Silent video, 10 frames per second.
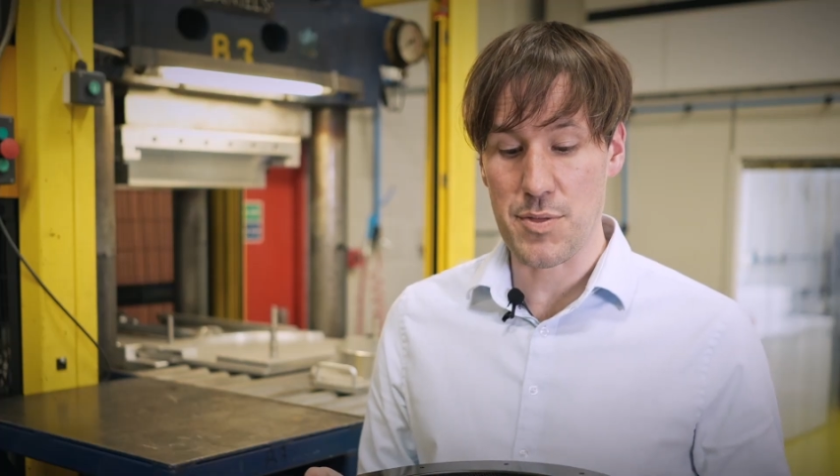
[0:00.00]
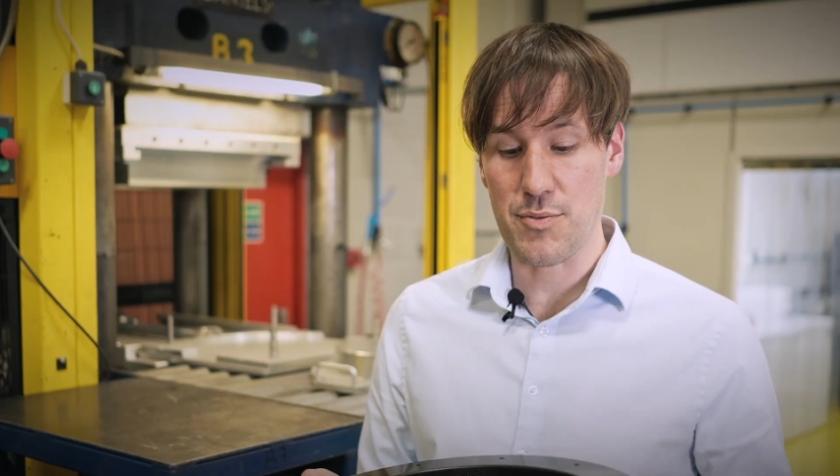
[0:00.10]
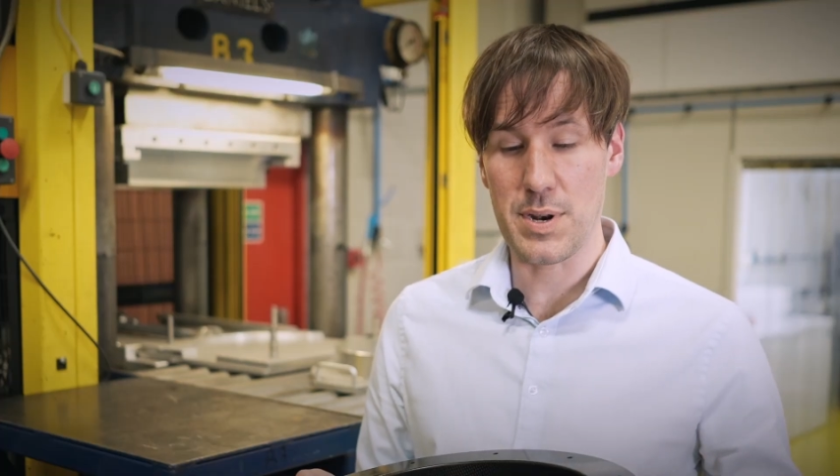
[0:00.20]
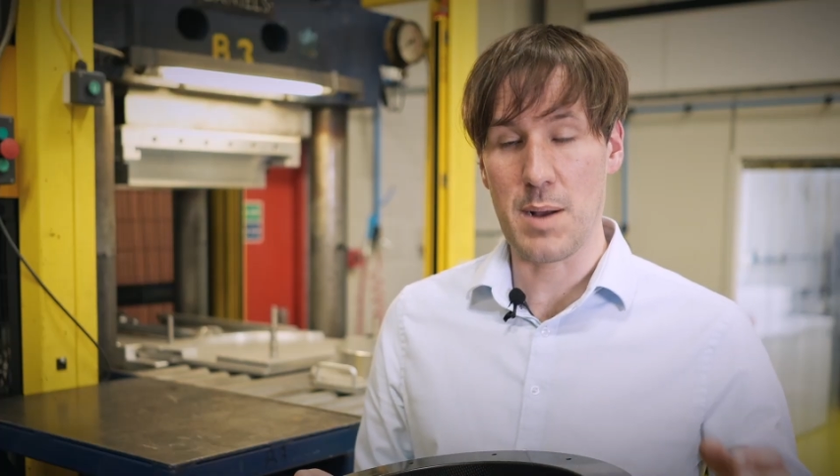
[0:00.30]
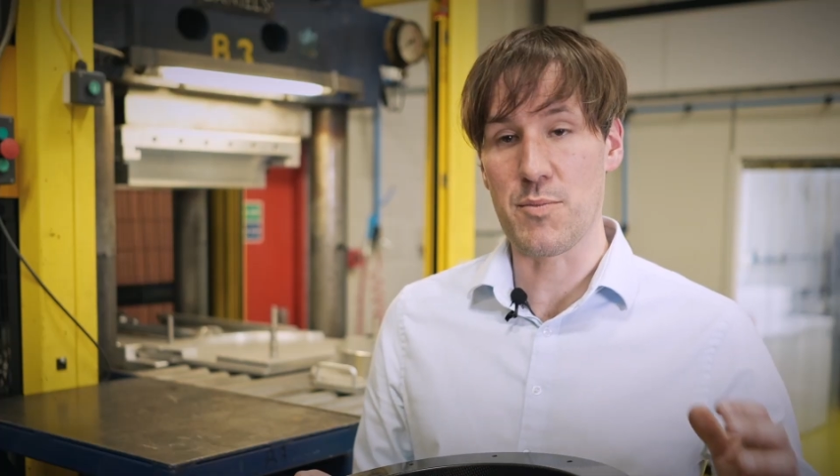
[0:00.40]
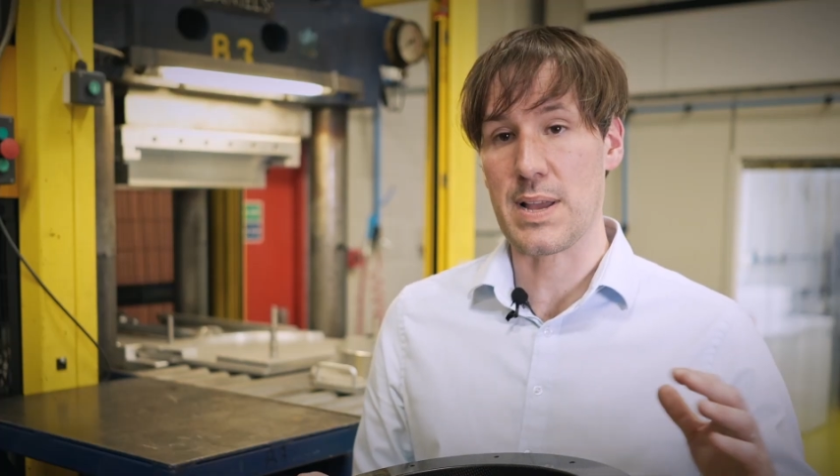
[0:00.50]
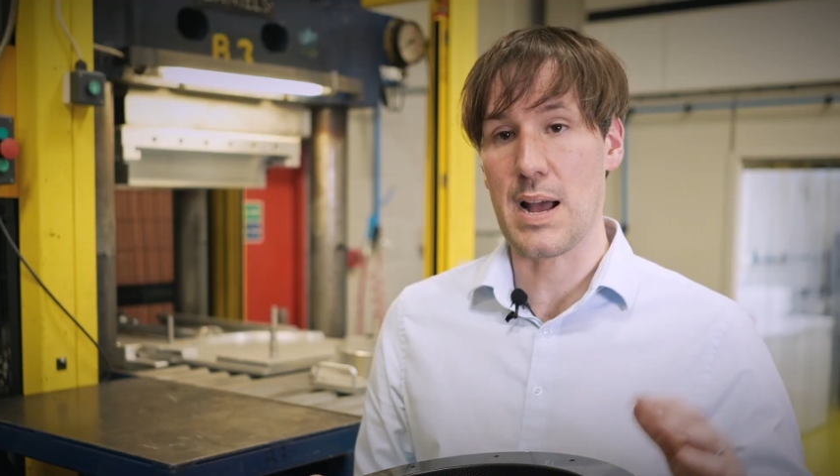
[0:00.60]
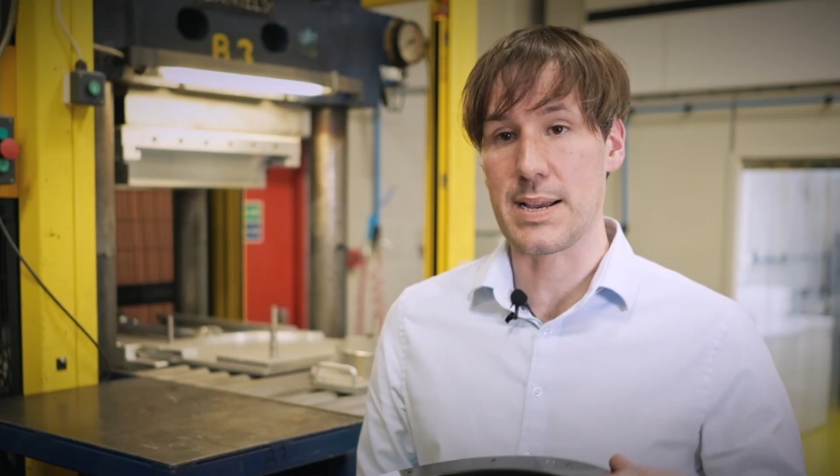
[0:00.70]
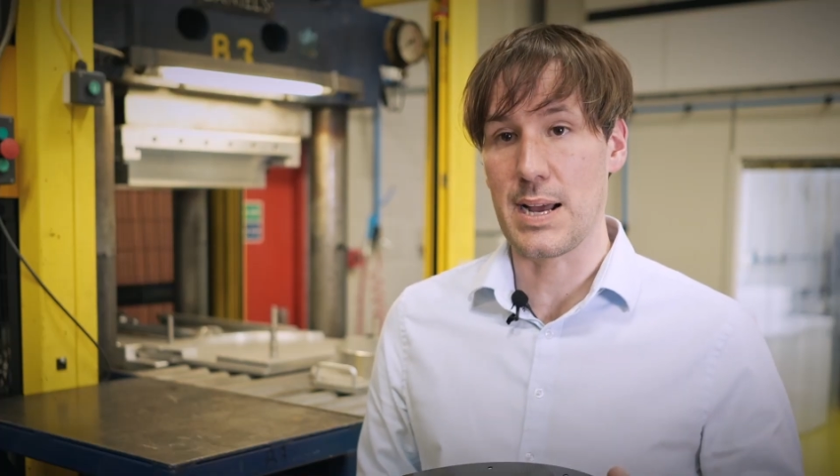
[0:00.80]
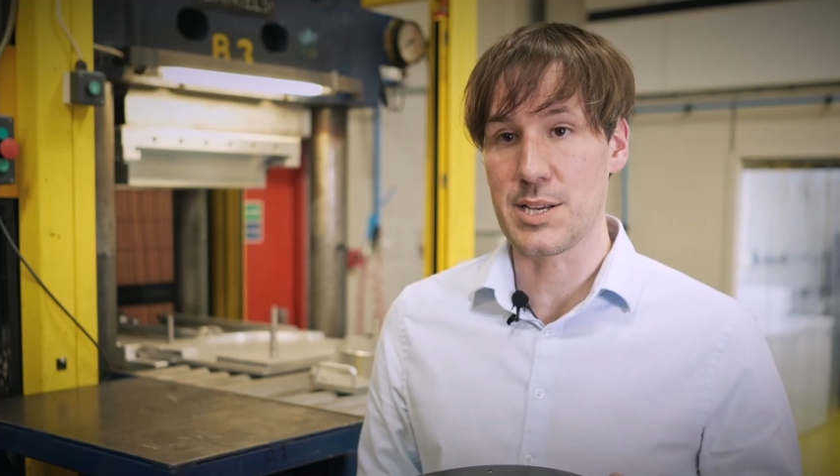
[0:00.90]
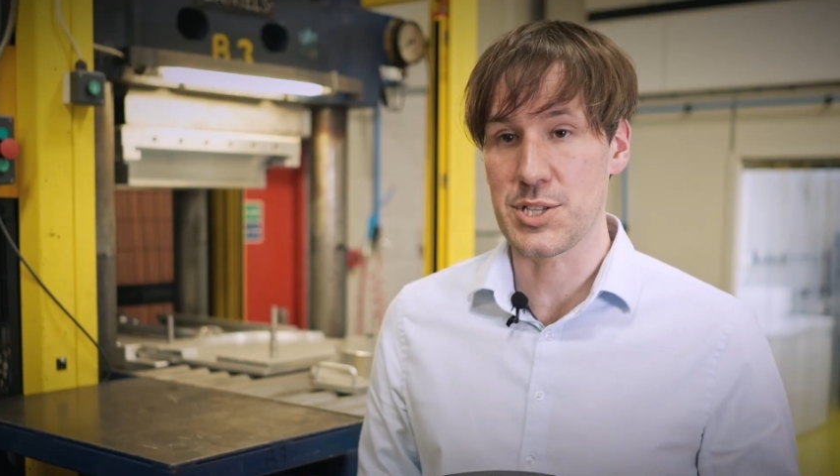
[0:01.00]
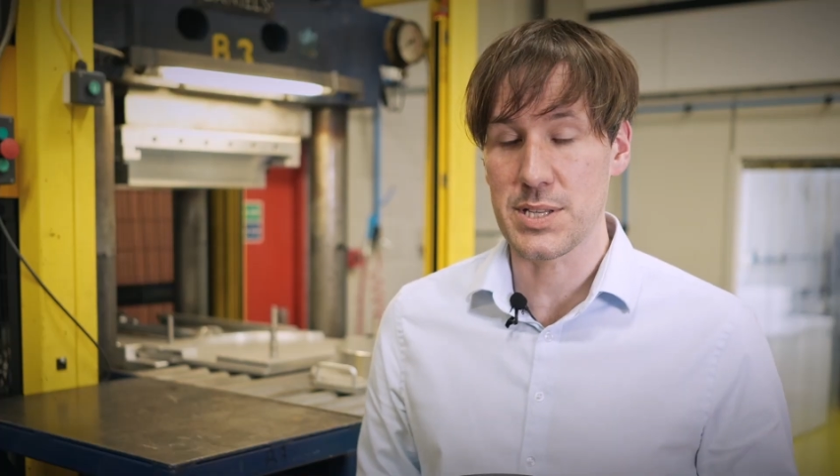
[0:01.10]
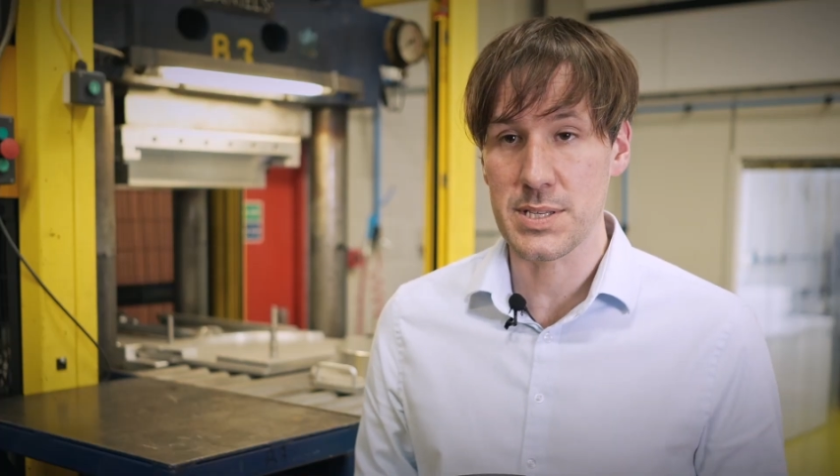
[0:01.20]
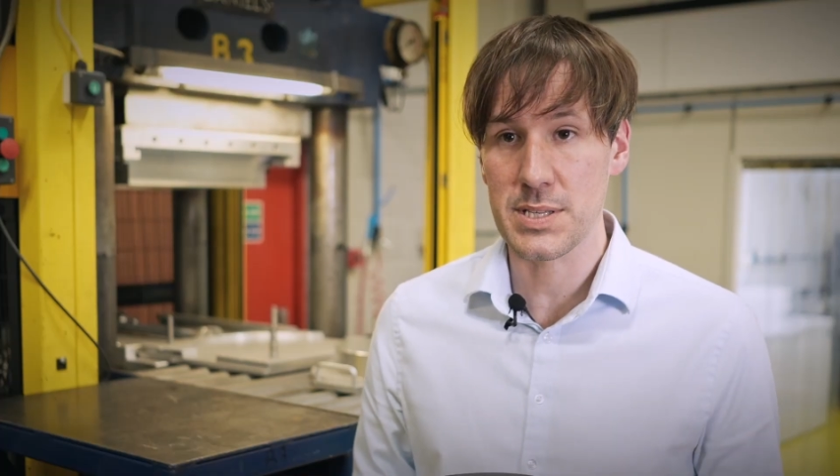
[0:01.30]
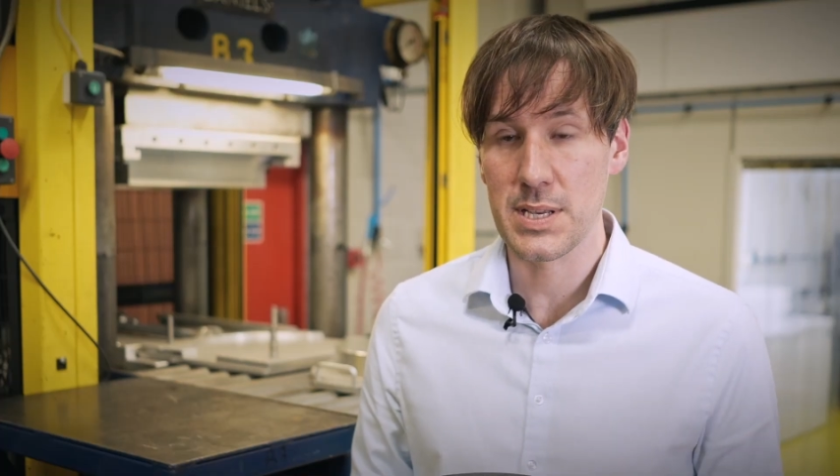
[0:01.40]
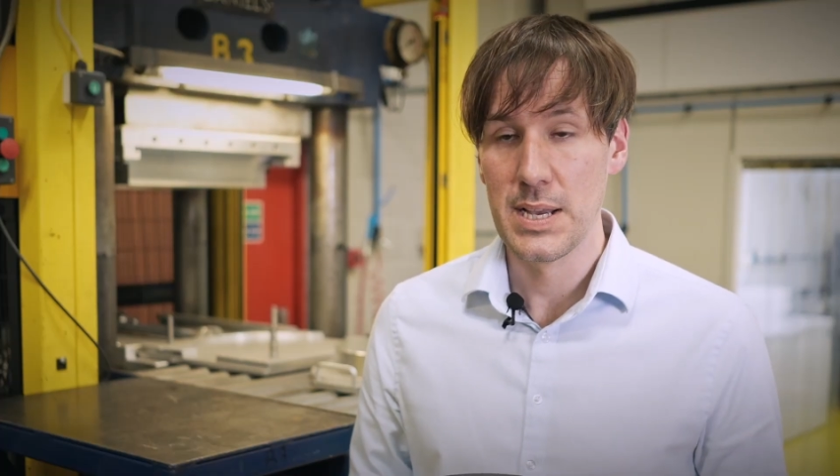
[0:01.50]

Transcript: through a number of calculations